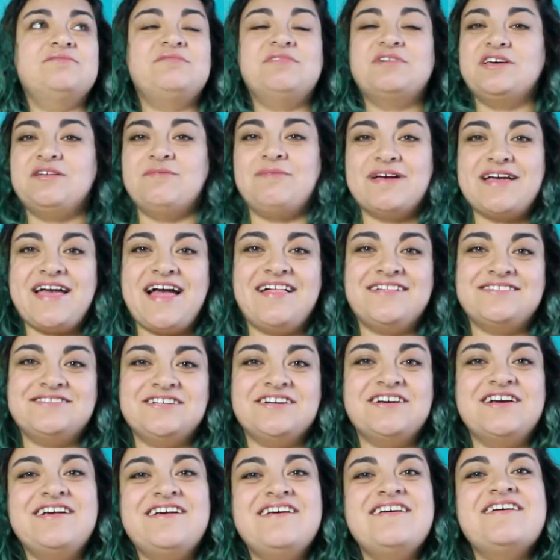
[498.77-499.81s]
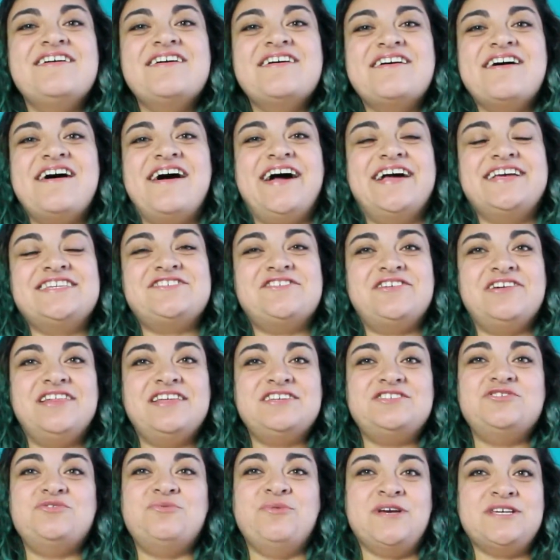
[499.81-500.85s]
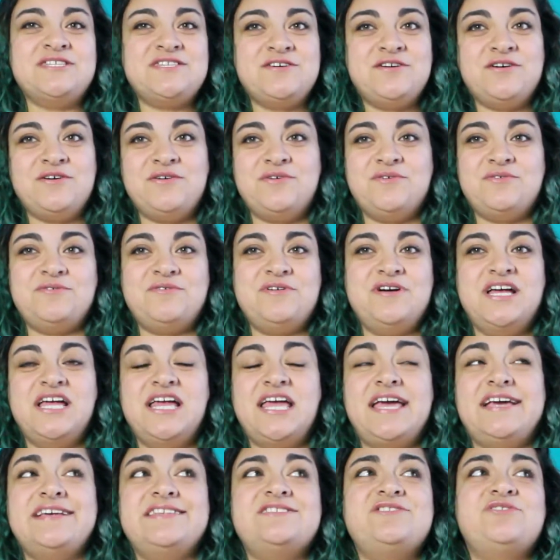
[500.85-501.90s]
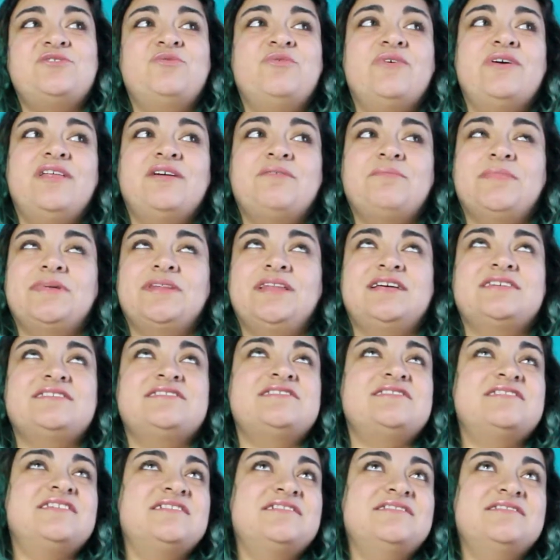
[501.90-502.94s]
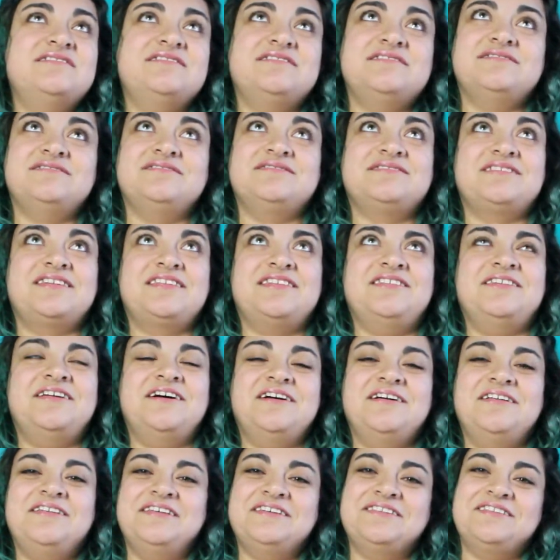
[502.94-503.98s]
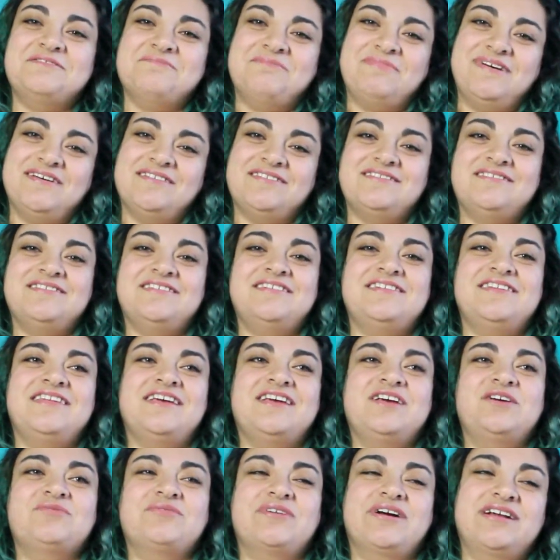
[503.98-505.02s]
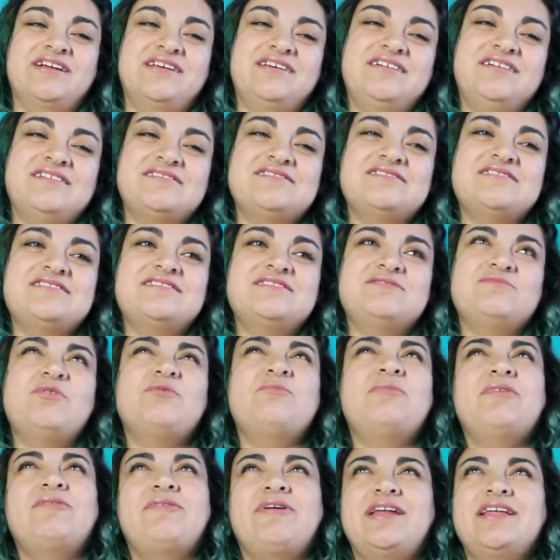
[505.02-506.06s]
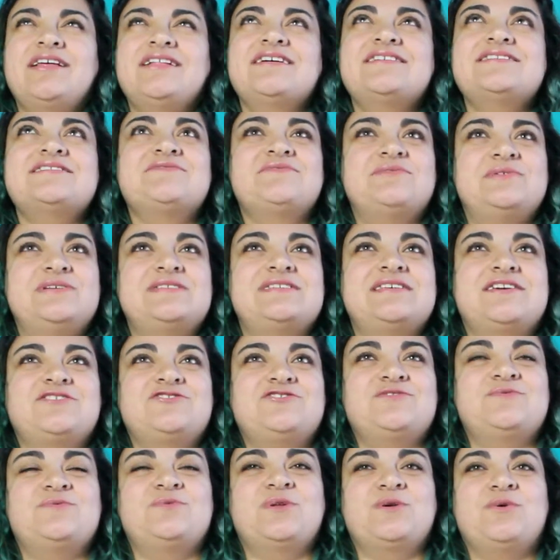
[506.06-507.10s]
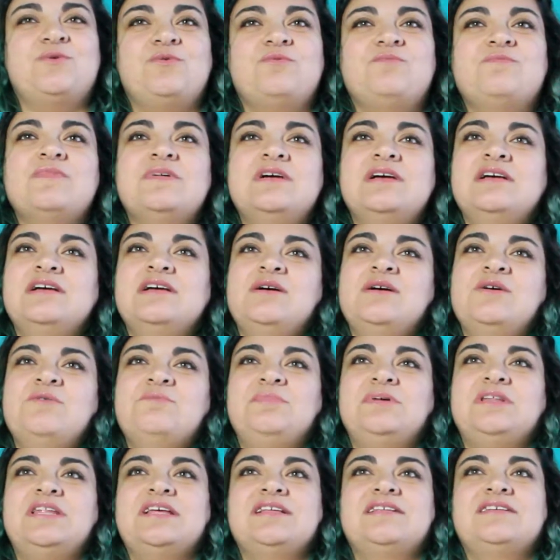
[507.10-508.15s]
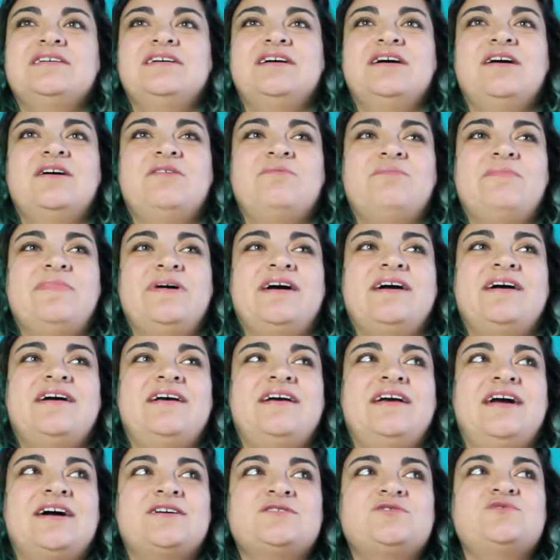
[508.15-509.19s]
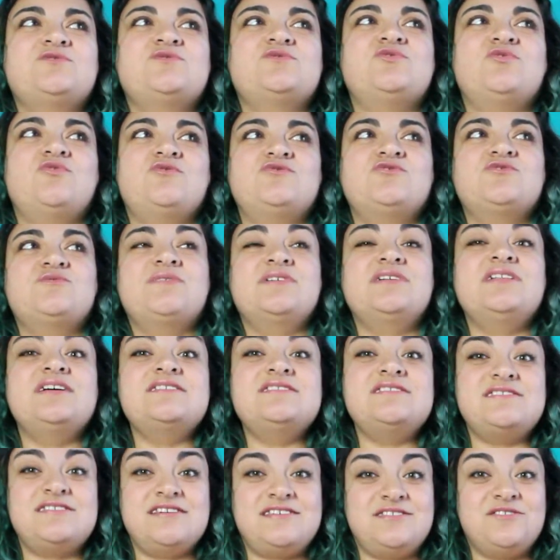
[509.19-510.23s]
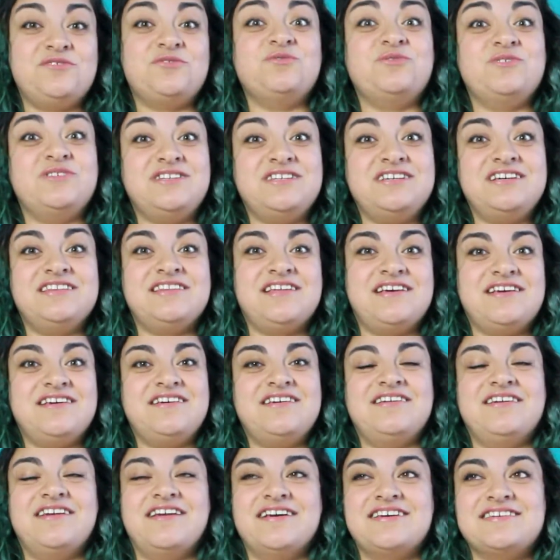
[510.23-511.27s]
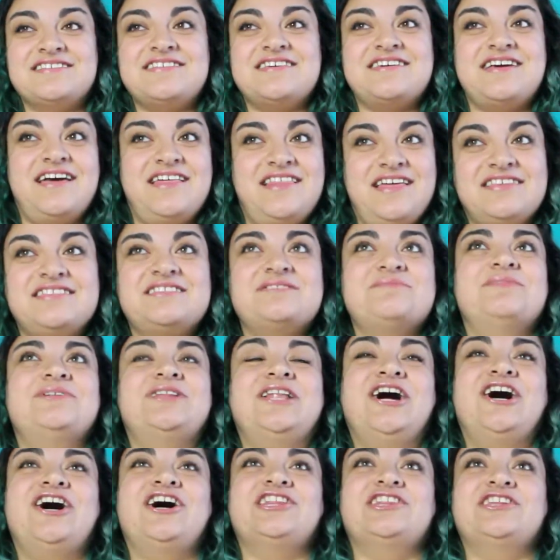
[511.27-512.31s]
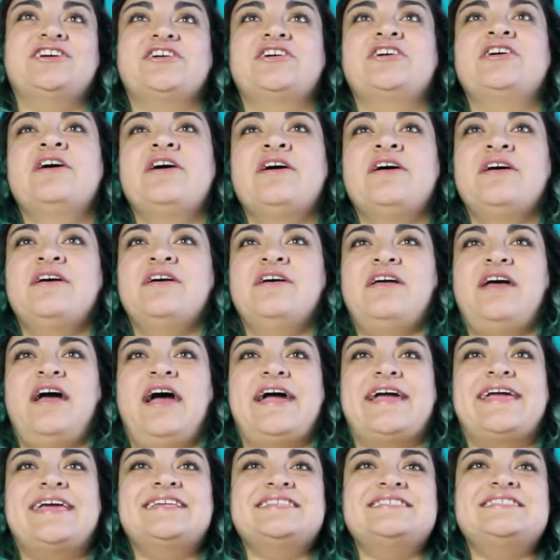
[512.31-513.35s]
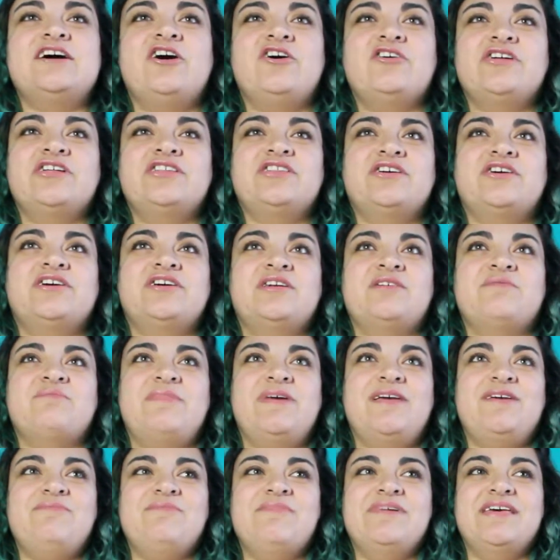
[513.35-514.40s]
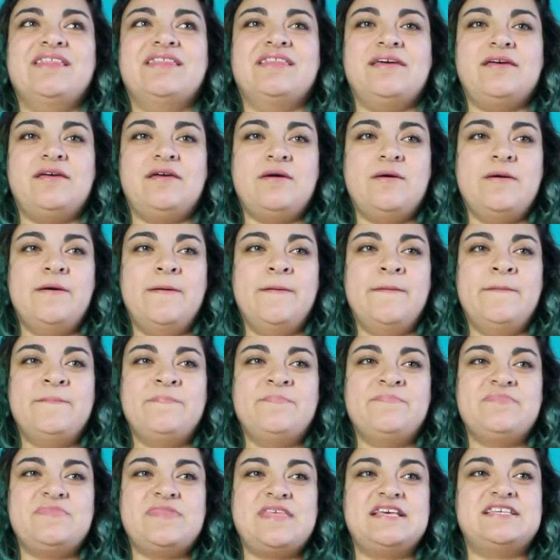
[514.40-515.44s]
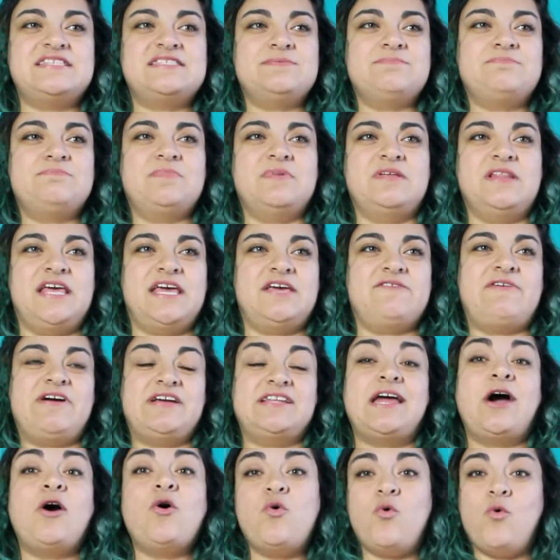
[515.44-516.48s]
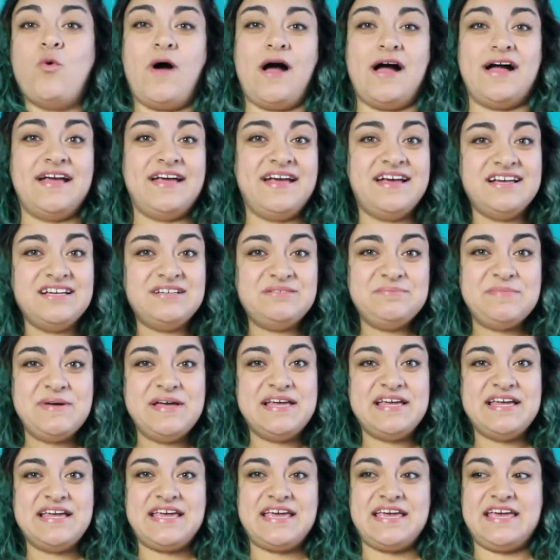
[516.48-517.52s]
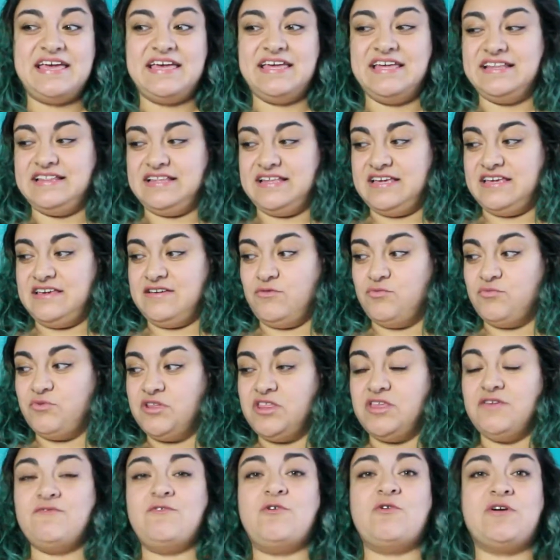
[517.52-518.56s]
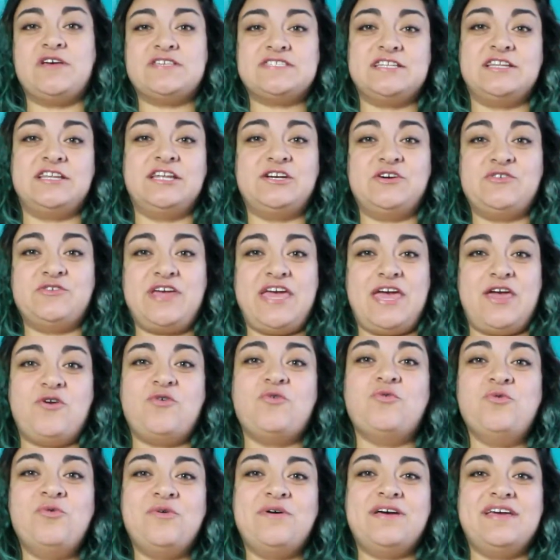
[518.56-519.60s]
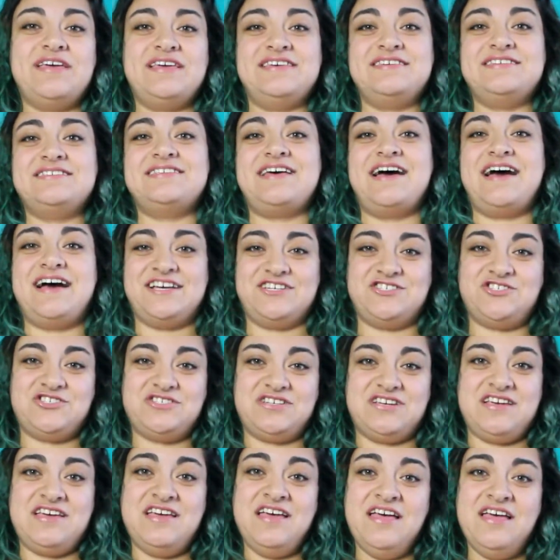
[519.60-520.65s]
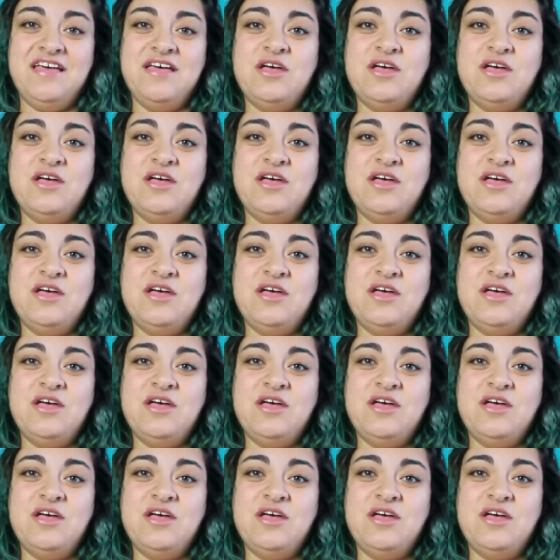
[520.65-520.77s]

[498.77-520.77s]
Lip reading: Looking at my calendar, I started like 2 weeks ago, and so far like my classes, like not like the math and like writing classes. Well, my writing class is actually pretty cool, but like my actual social work classes, like they're really like nice. Like I like them a lot, and I can tell that they're gonna make me like find out who I am, and like really focus on like, okay, who is Ashley?